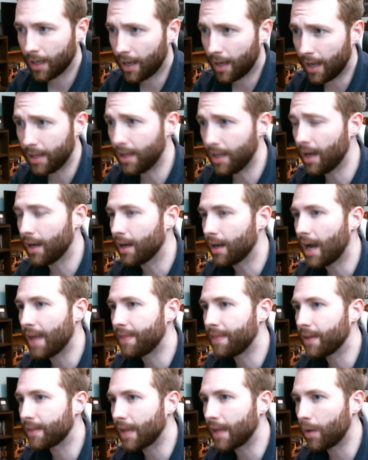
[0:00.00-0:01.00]
yeah, I
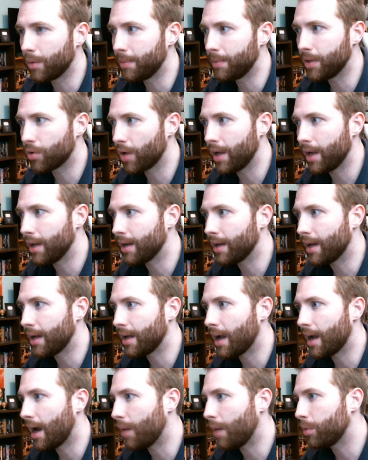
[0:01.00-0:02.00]
think that would be great, and
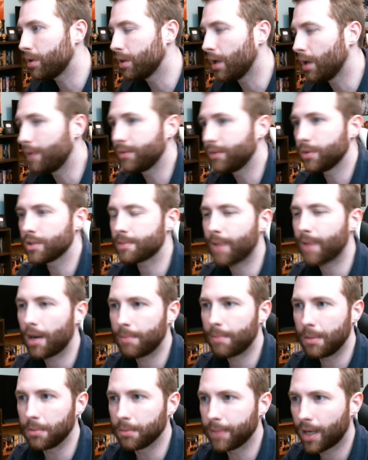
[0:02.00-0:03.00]
I would love to inspire
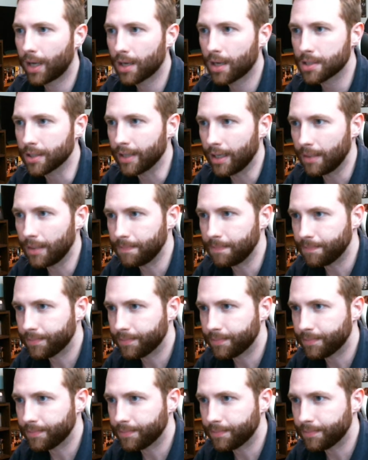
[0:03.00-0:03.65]
people because of that.